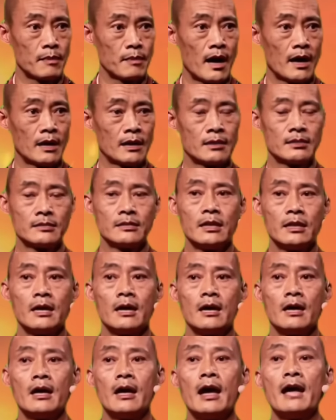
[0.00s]
That's the
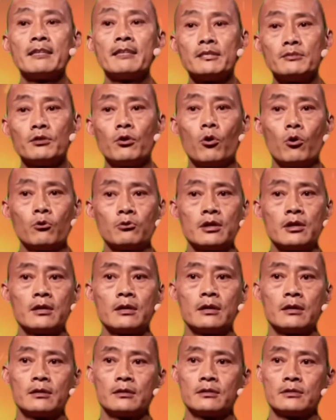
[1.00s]
love that lasts.
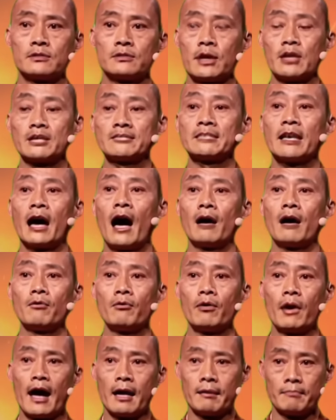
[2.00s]
So this is your
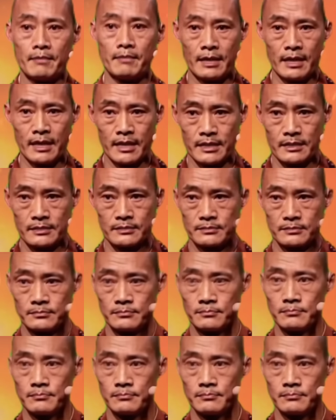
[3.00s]
final reminder.